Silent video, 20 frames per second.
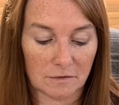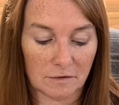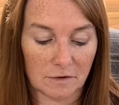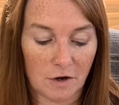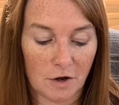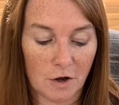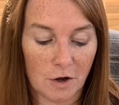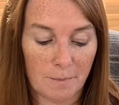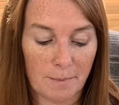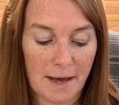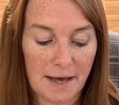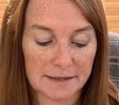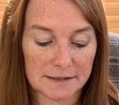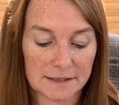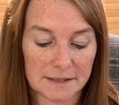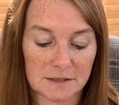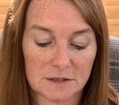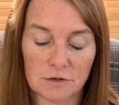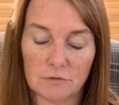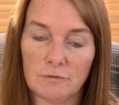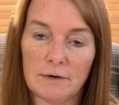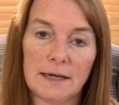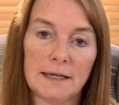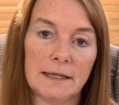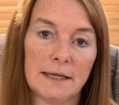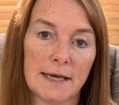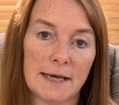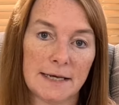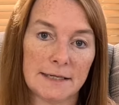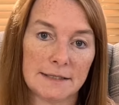her patterns are
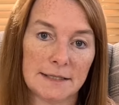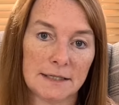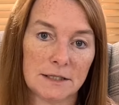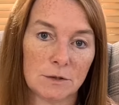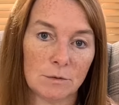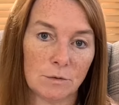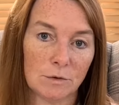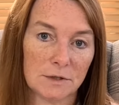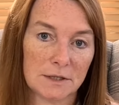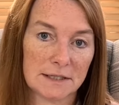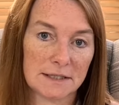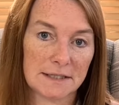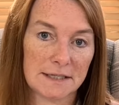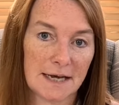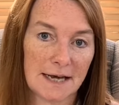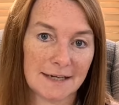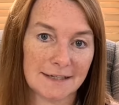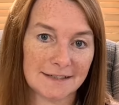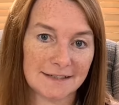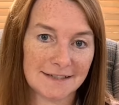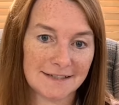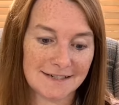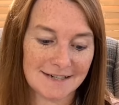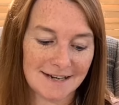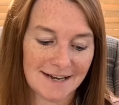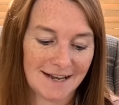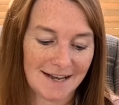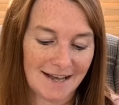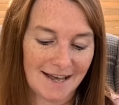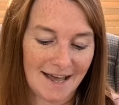really easy to understand,
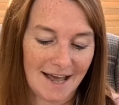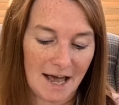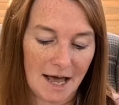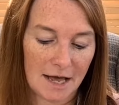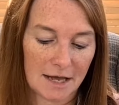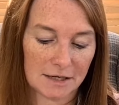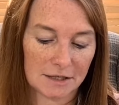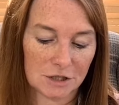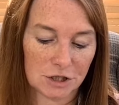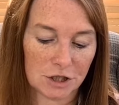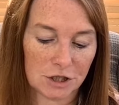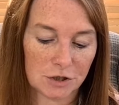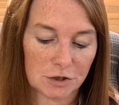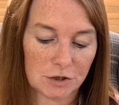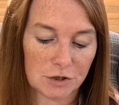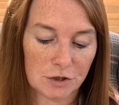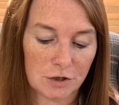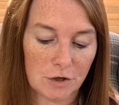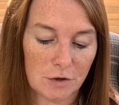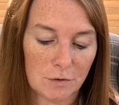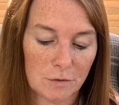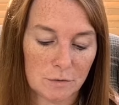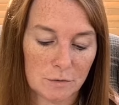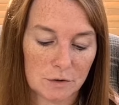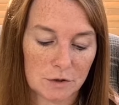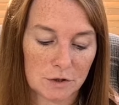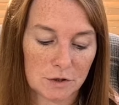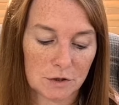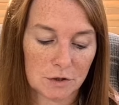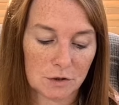and she doesn't
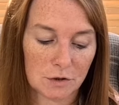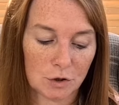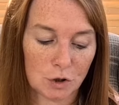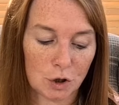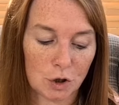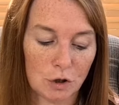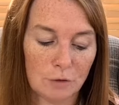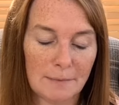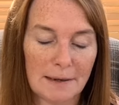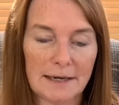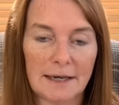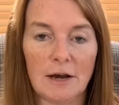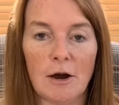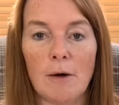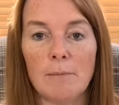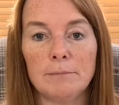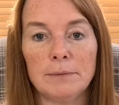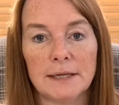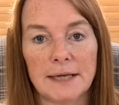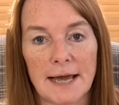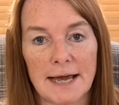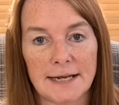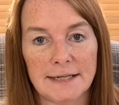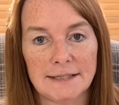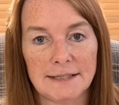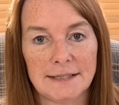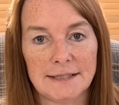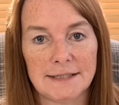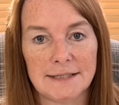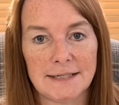use too many
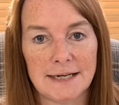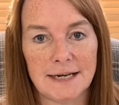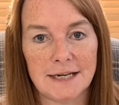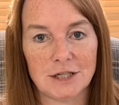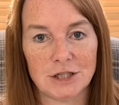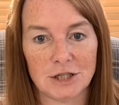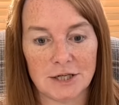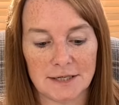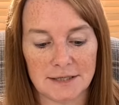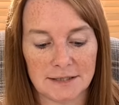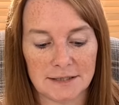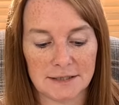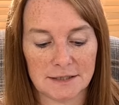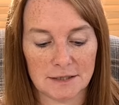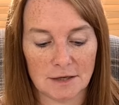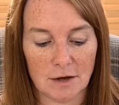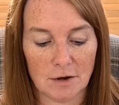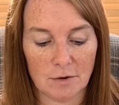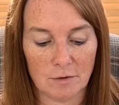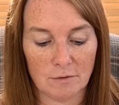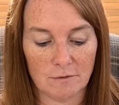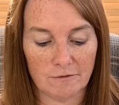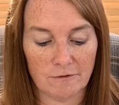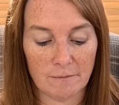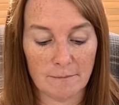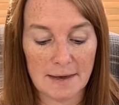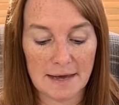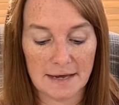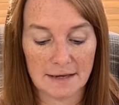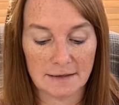complicated stitches, so for
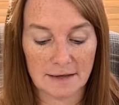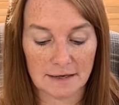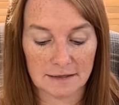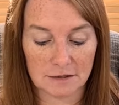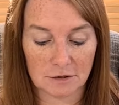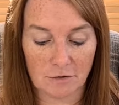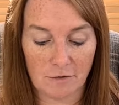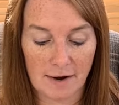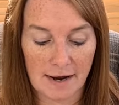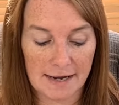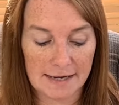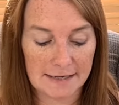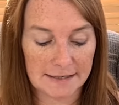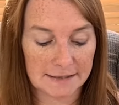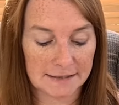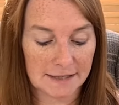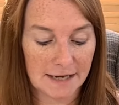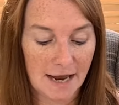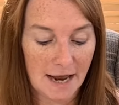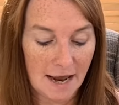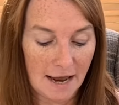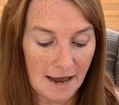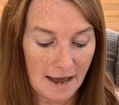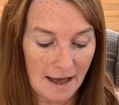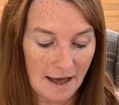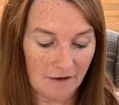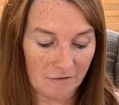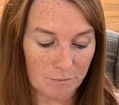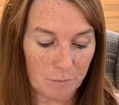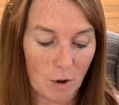me that's great.
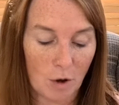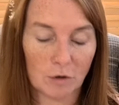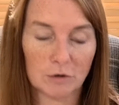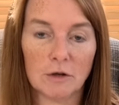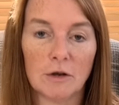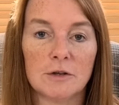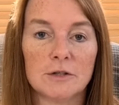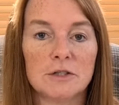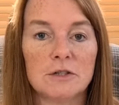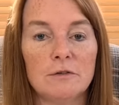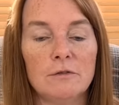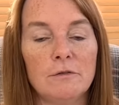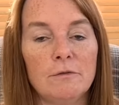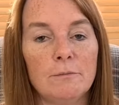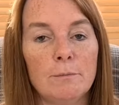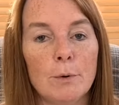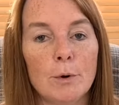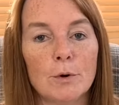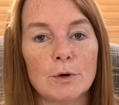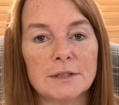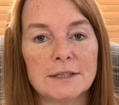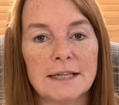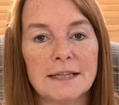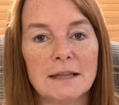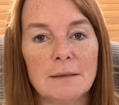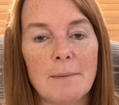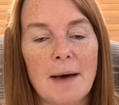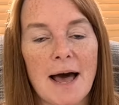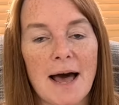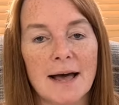I've bought lots of books in the
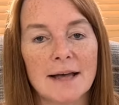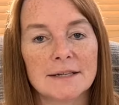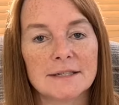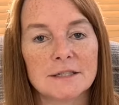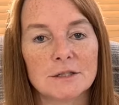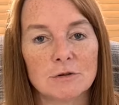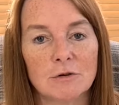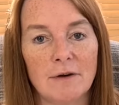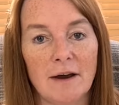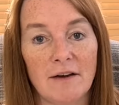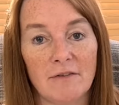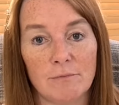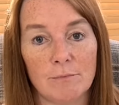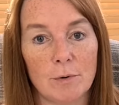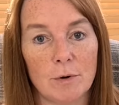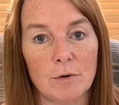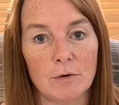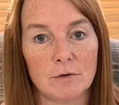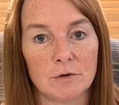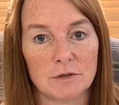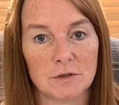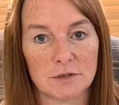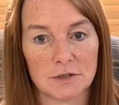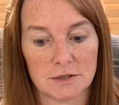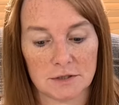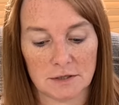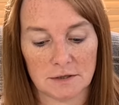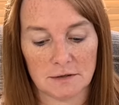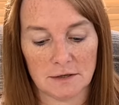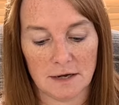past, craft
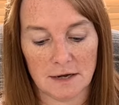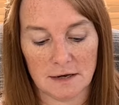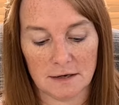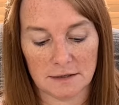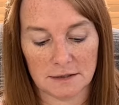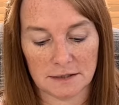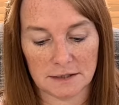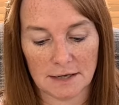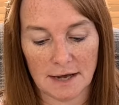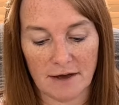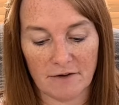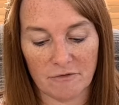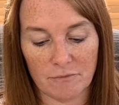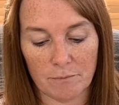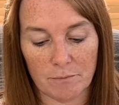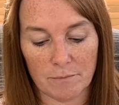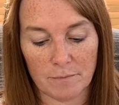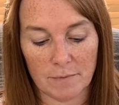books, that I've